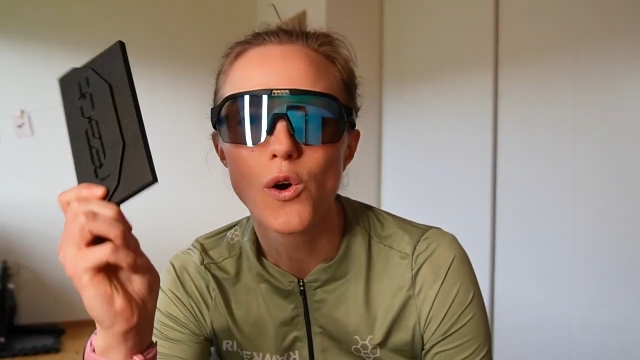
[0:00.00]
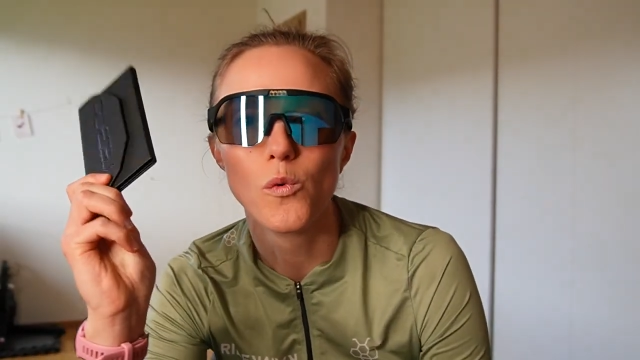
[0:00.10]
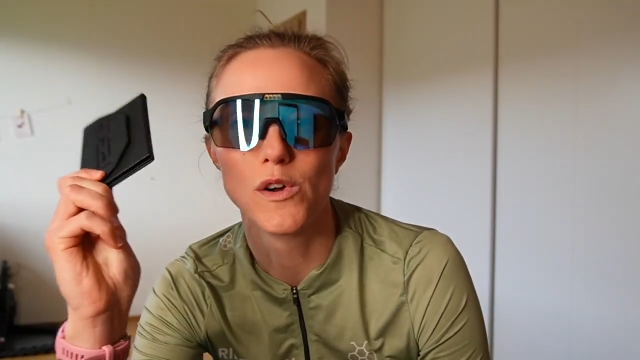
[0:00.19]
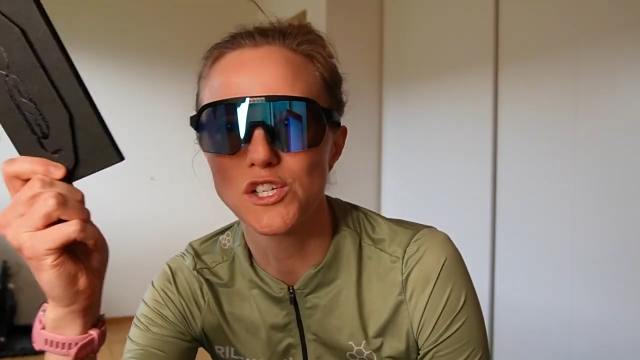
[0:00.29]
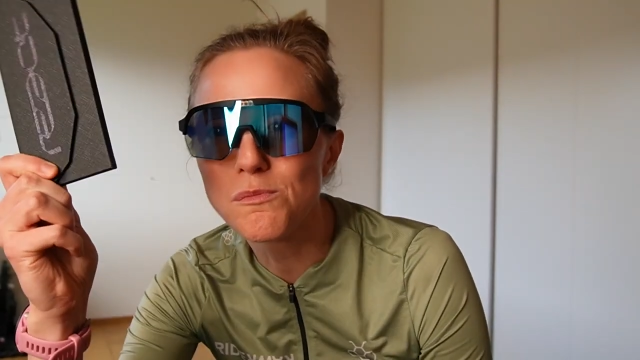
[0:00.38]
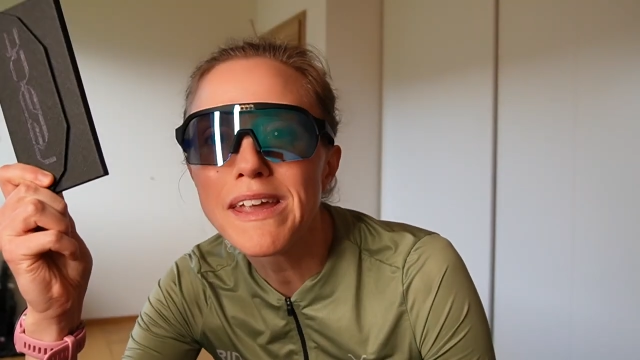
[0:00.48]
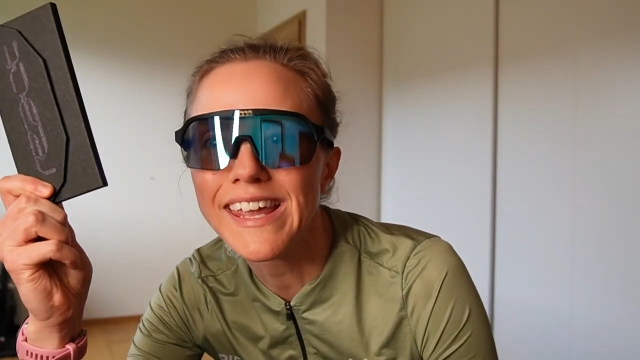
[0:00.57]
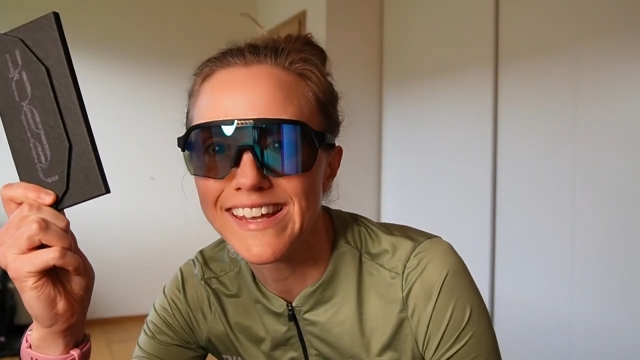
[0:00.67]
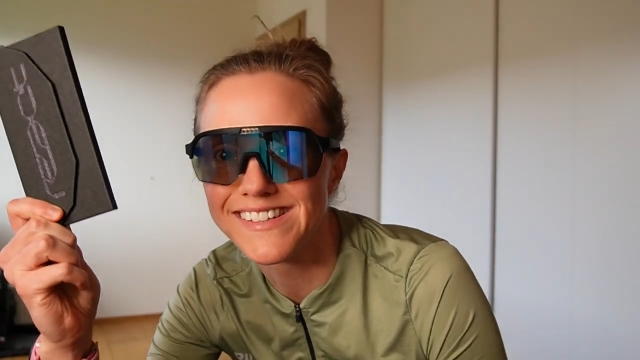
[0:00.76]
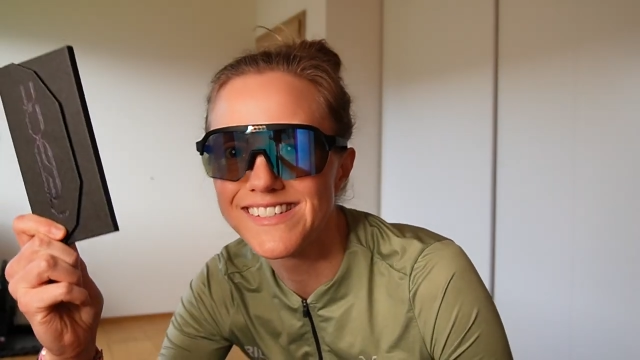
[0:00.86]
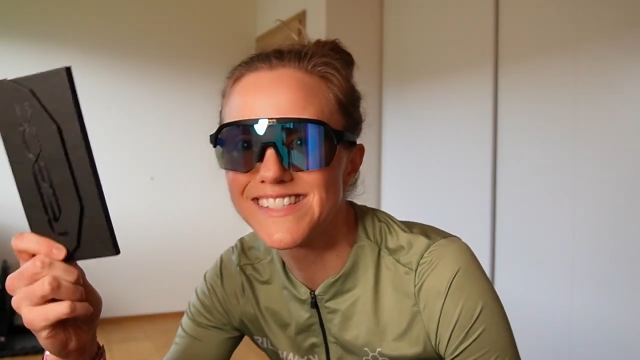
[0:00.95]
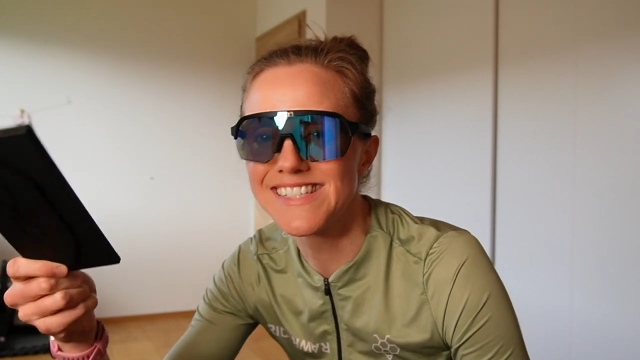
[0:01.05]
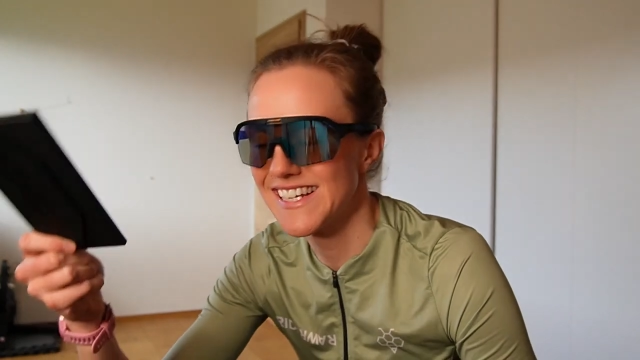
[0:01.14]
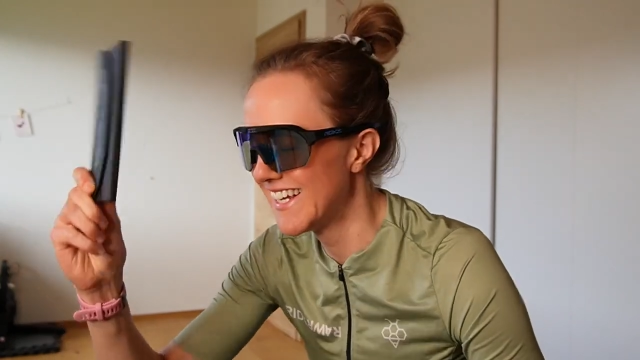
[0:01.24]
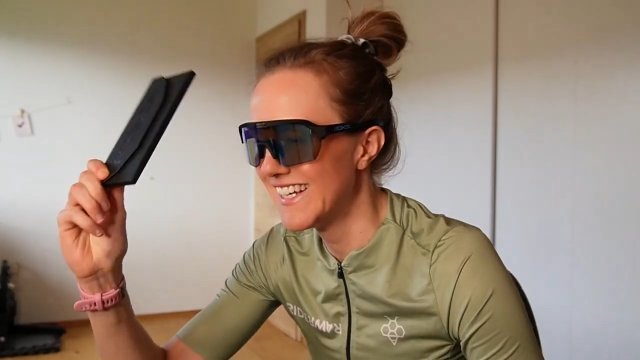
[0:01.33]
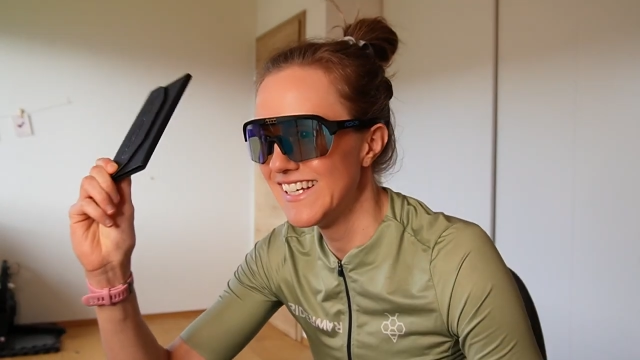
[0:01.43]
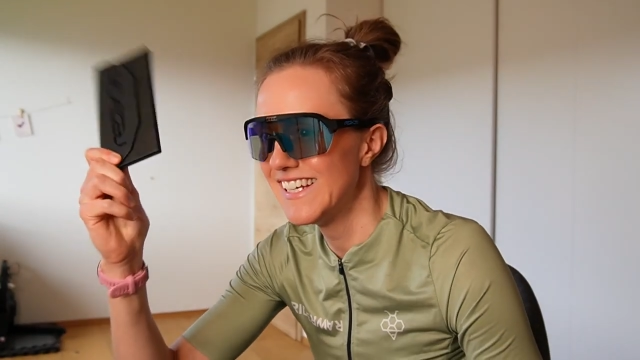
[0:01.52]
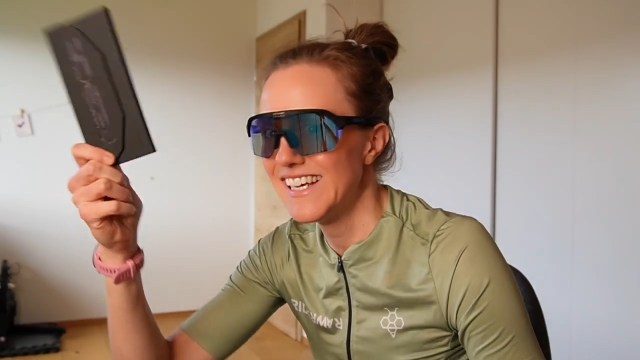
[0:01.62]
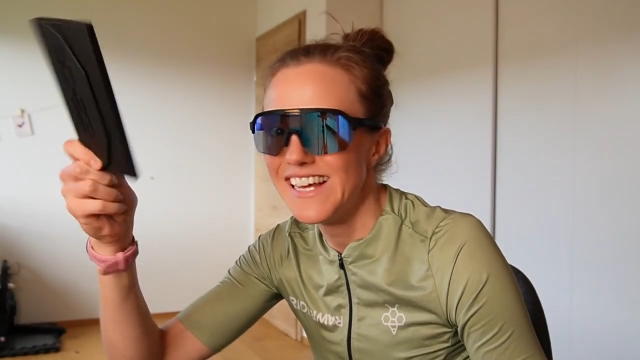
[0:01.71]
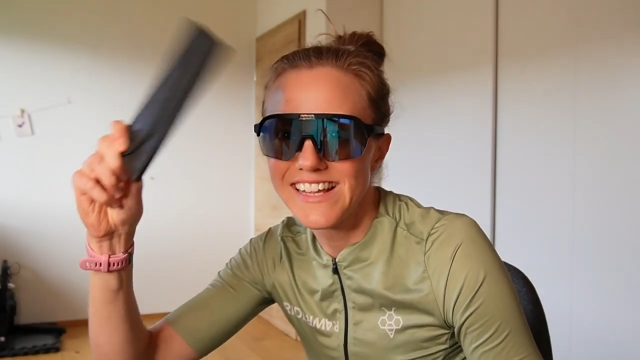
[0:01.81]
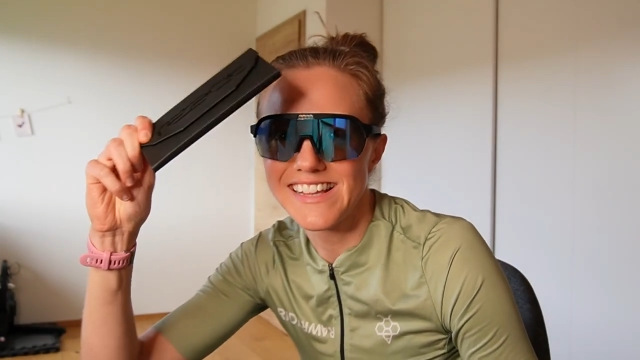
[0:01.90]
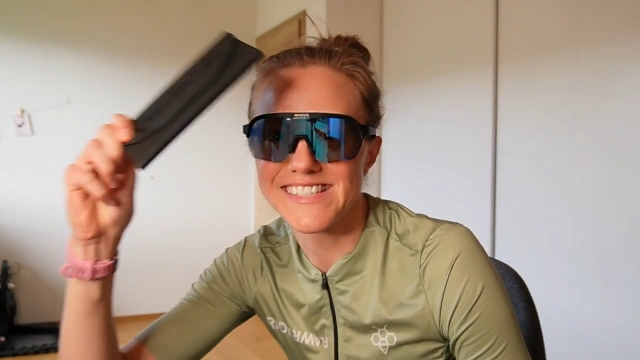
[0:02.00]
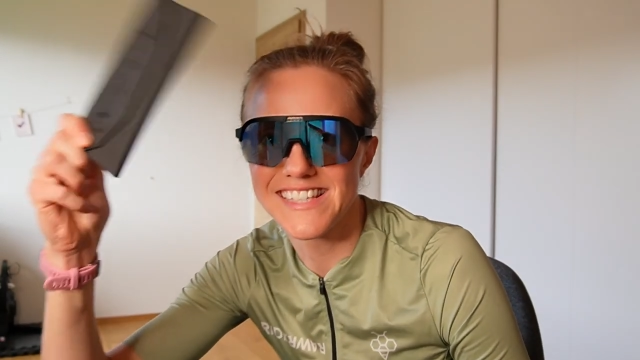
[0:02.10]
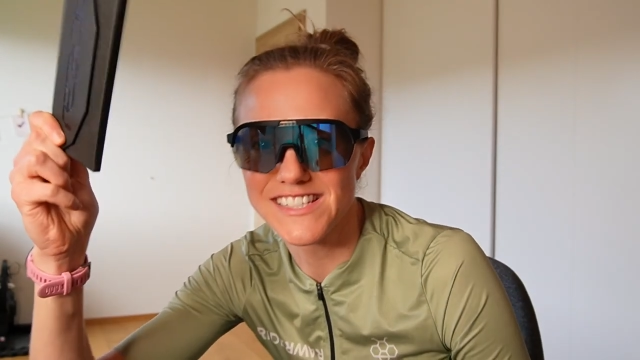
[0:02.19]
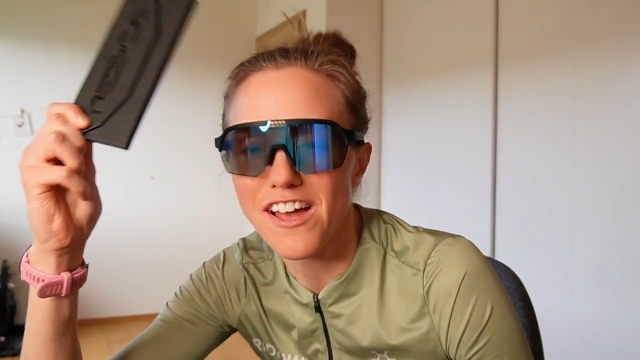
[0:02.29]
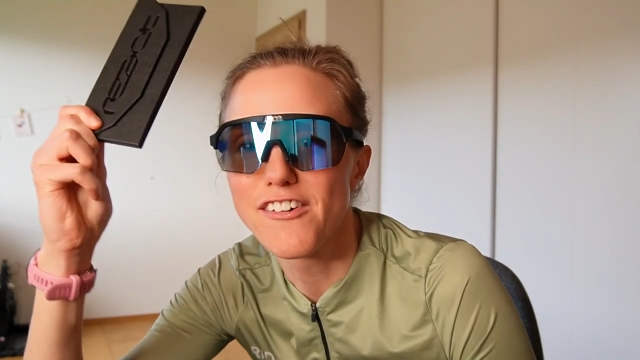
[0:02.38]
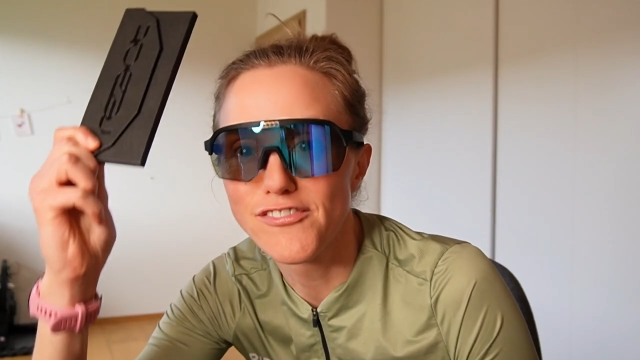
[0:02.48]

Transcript: which means this is